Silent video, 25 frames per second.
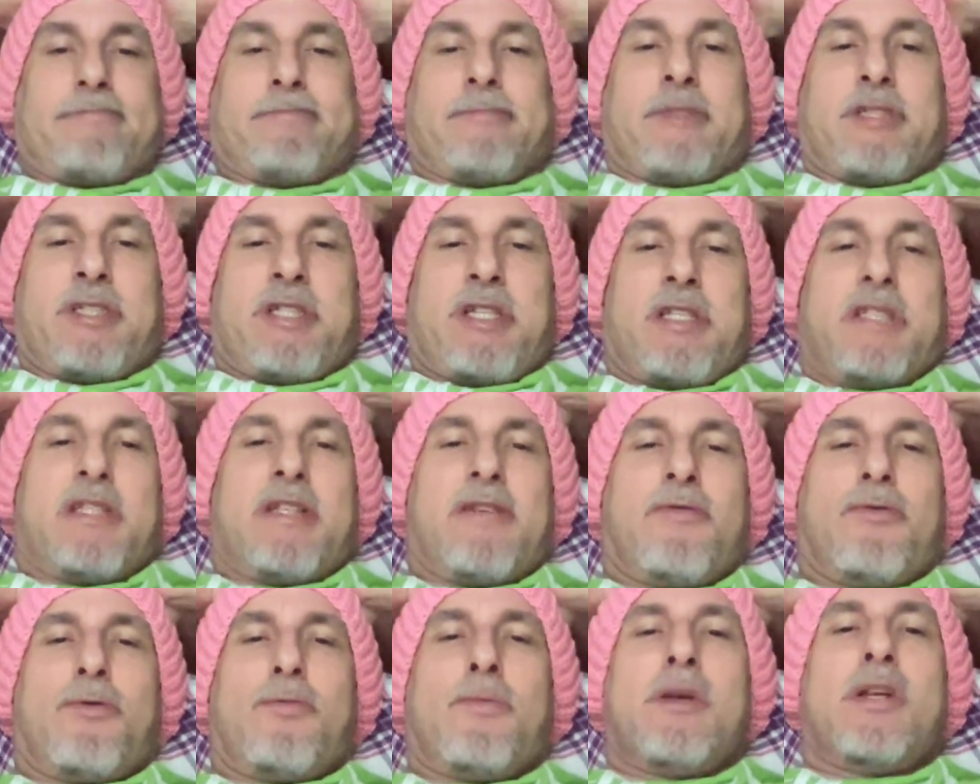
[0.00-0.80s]
It's easy
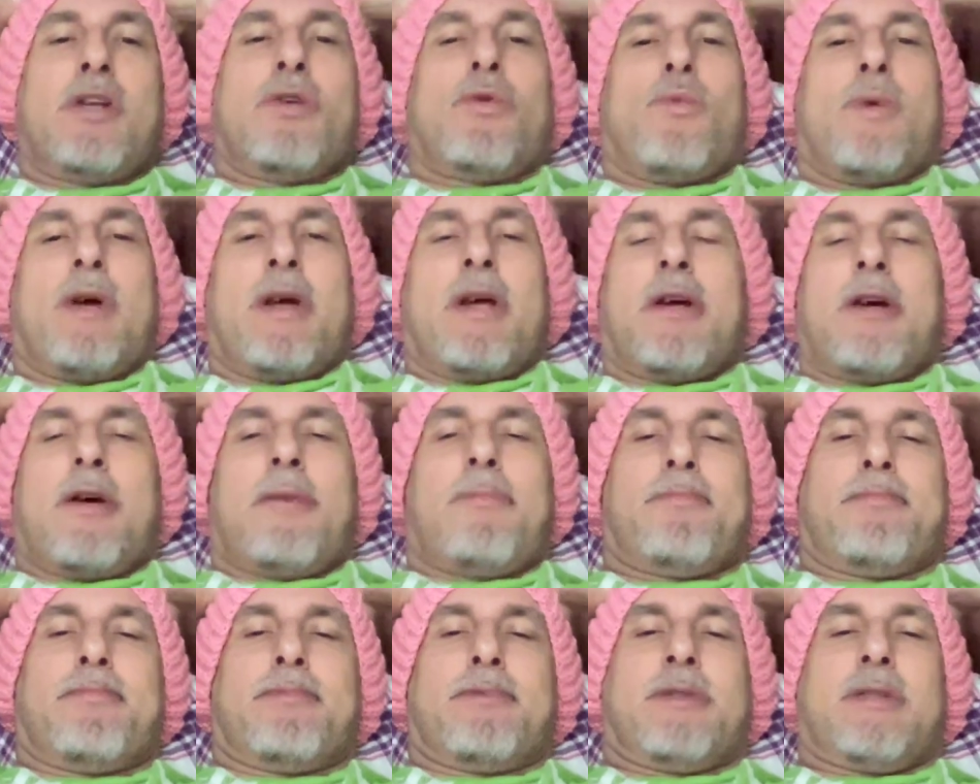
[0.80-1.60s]
for me to wake
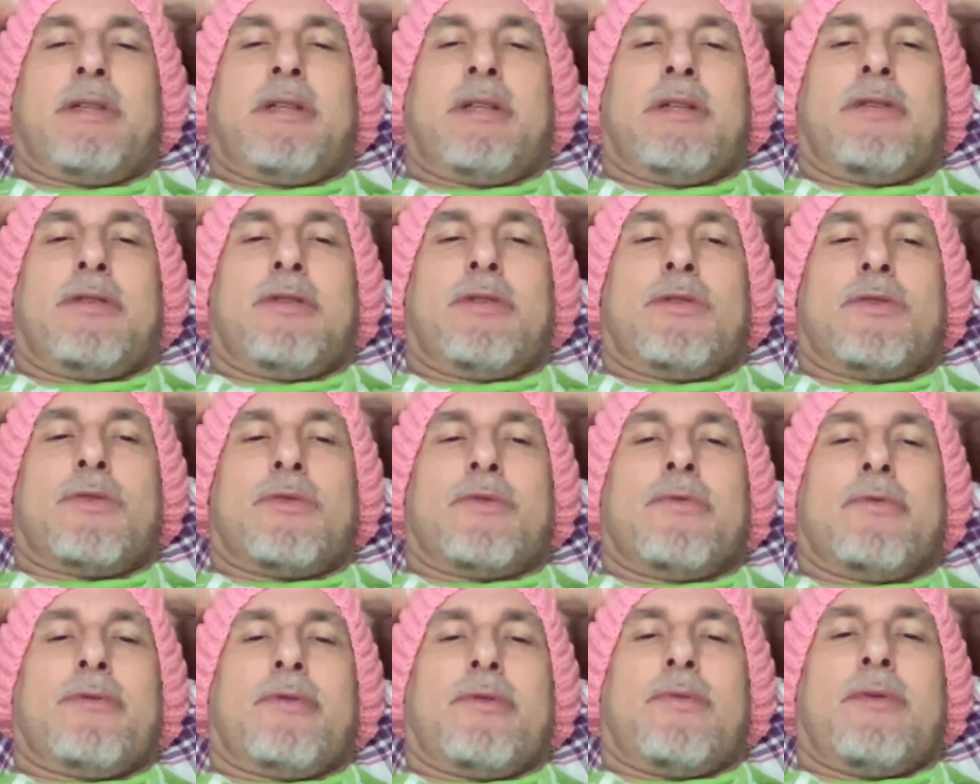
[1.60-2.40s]
up to get the
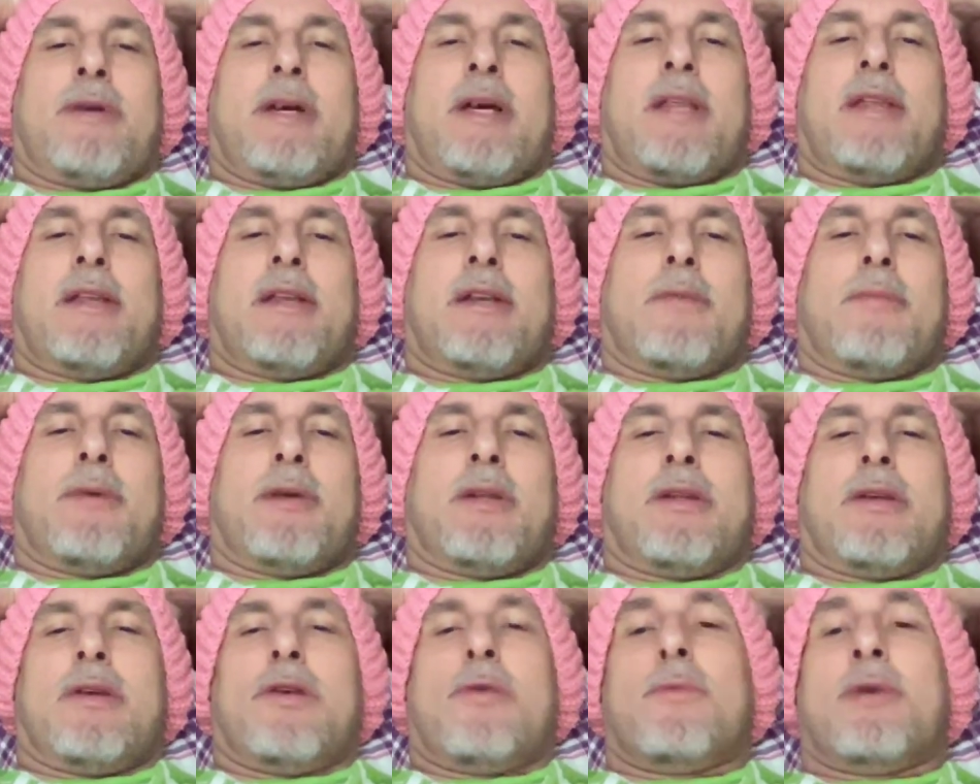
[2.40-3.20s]
truth, the reality
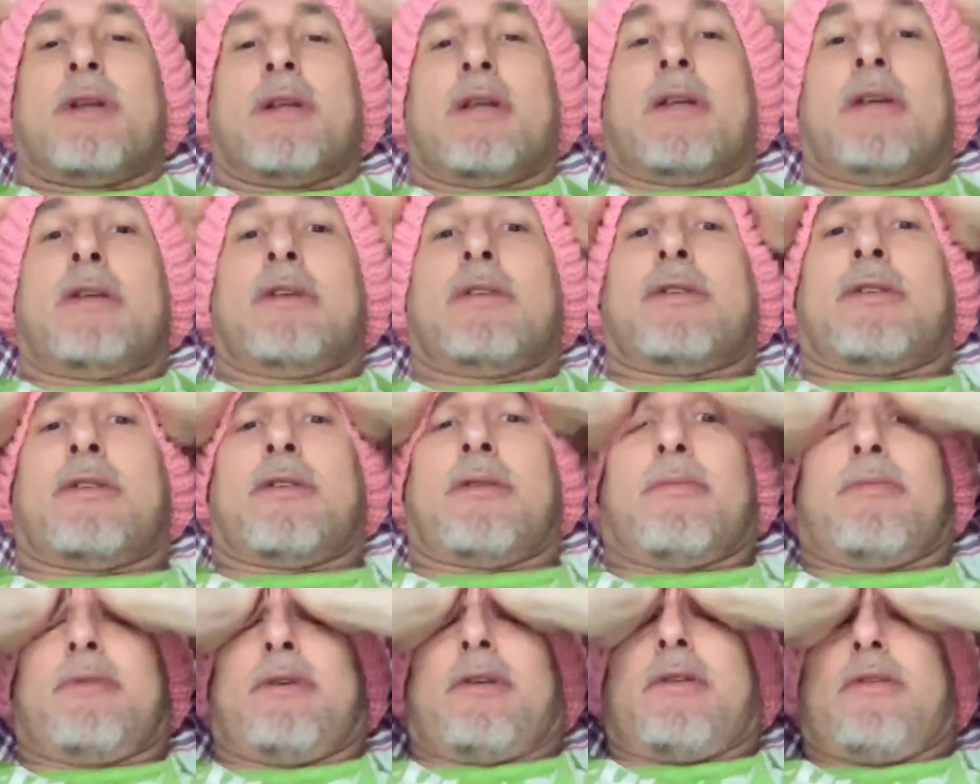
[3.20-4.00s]
about the human
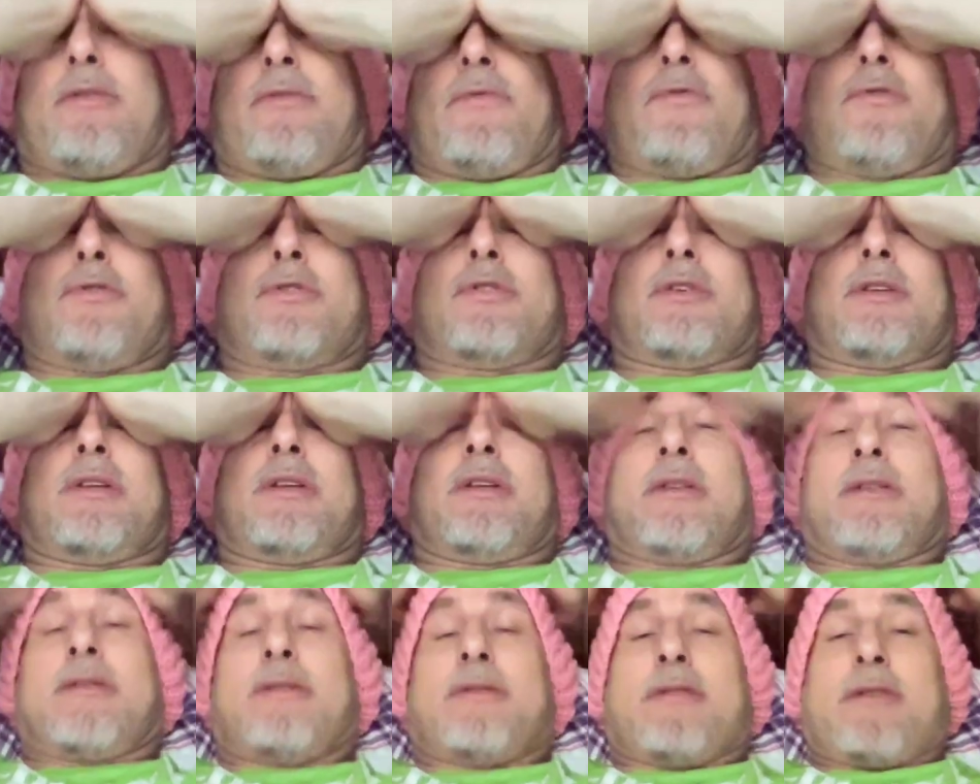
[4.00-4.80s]
condition, but unfortunately,
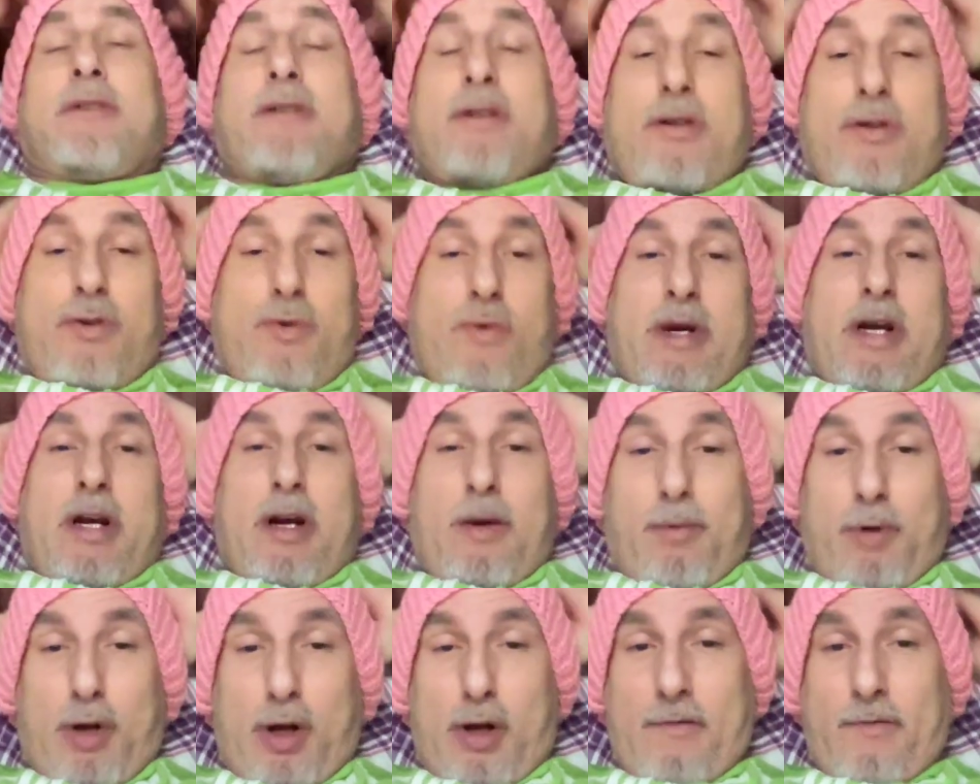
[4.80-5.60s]
this is another wake
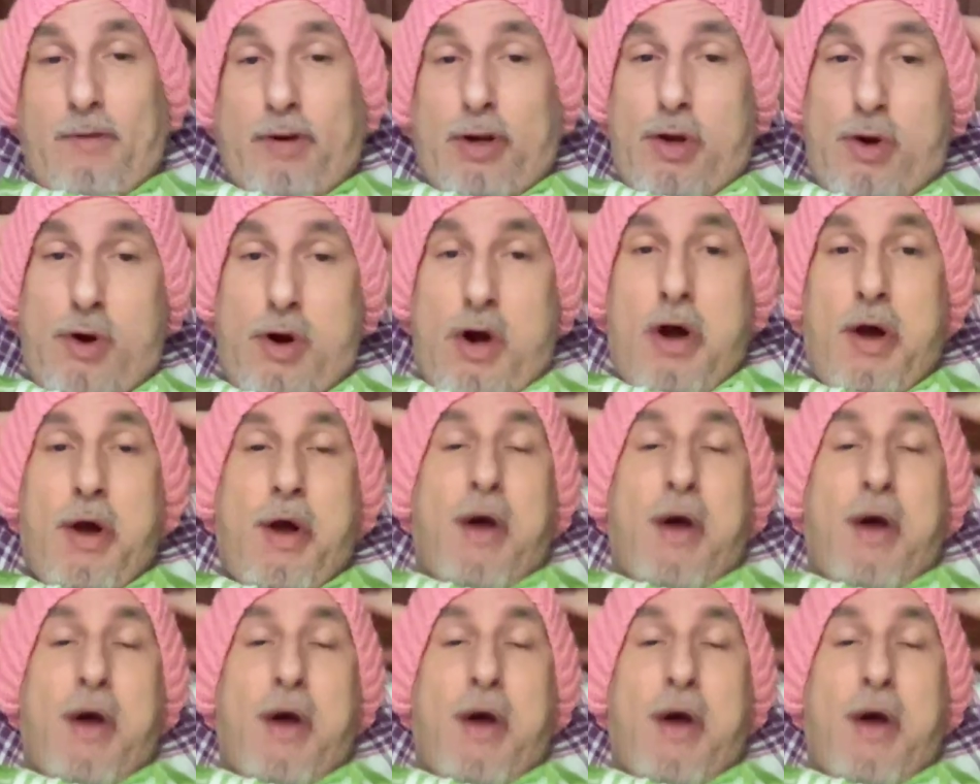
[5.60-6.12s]
up call for you.